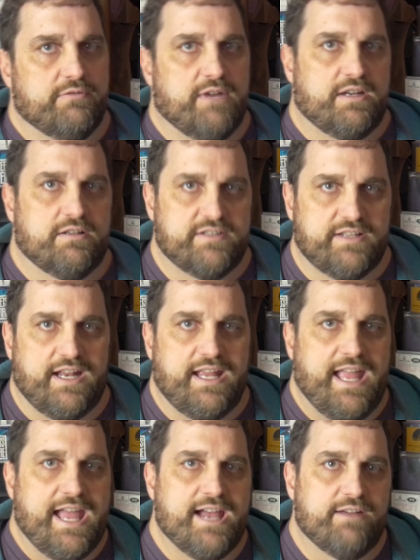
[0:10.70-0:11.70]
the records that I
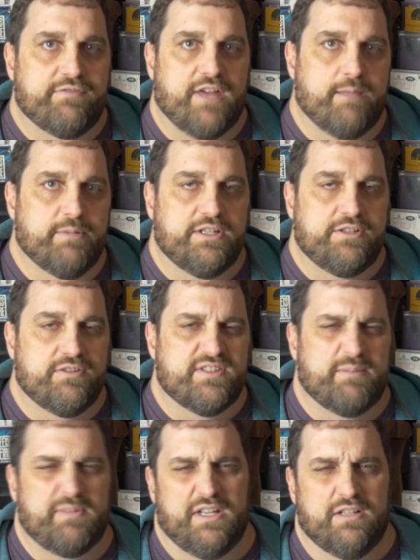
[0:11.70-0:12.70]
have, I'm going to do
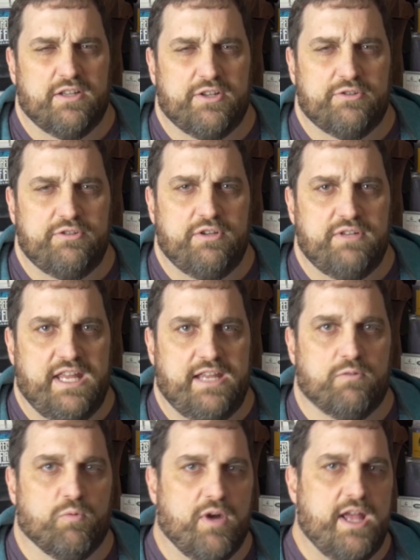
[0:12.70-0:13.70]
something a little
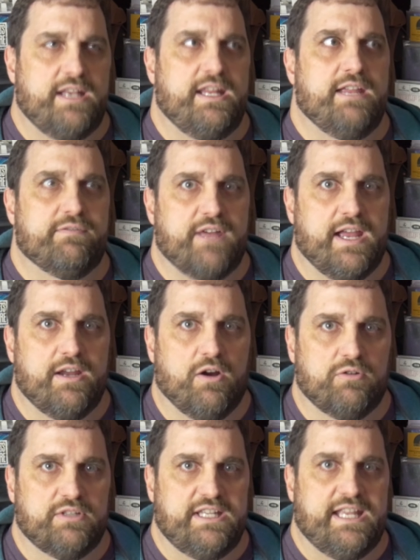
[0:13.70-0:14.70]
unique. What if I
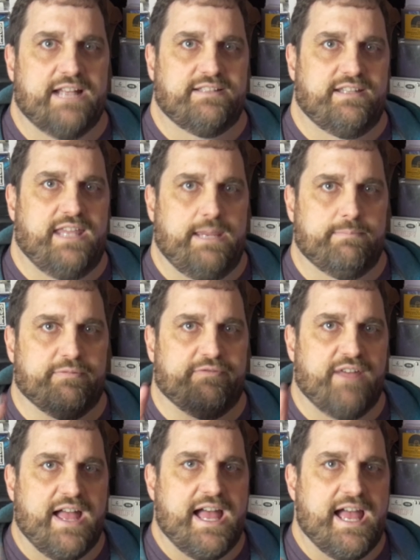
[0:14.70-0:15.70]
only got to keep
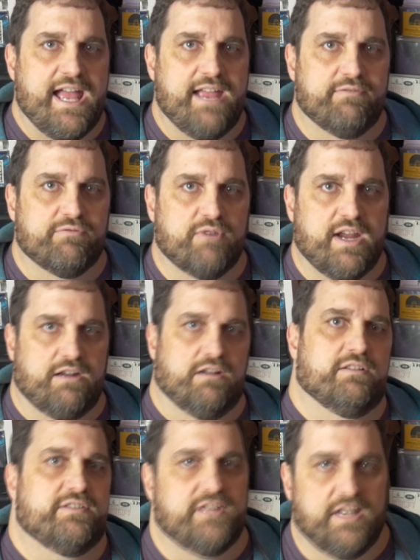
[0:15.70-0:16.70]
five
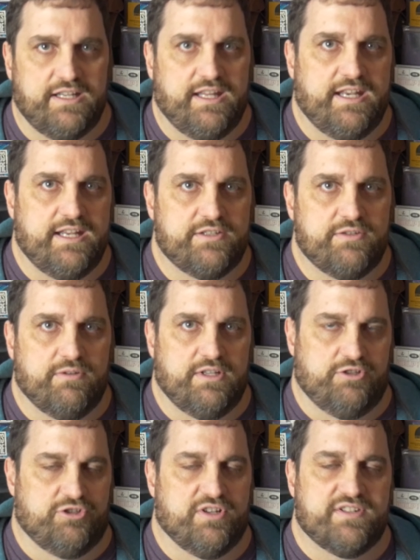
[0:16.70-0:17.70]
records? Going to get into it
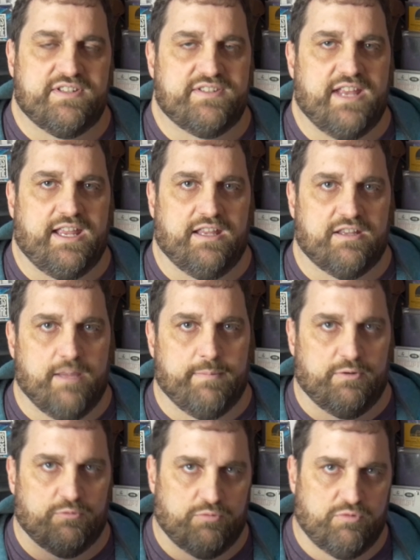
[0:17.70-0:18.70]
in just a second,
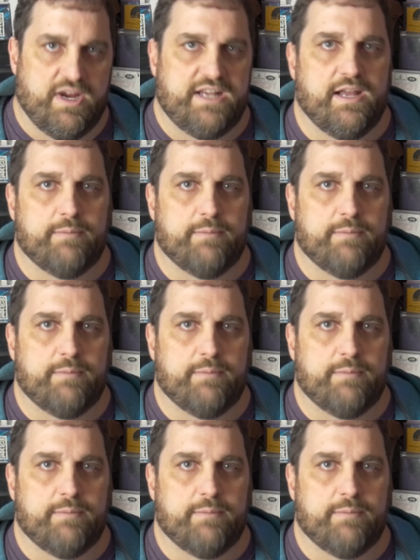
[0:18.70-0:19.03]
coming right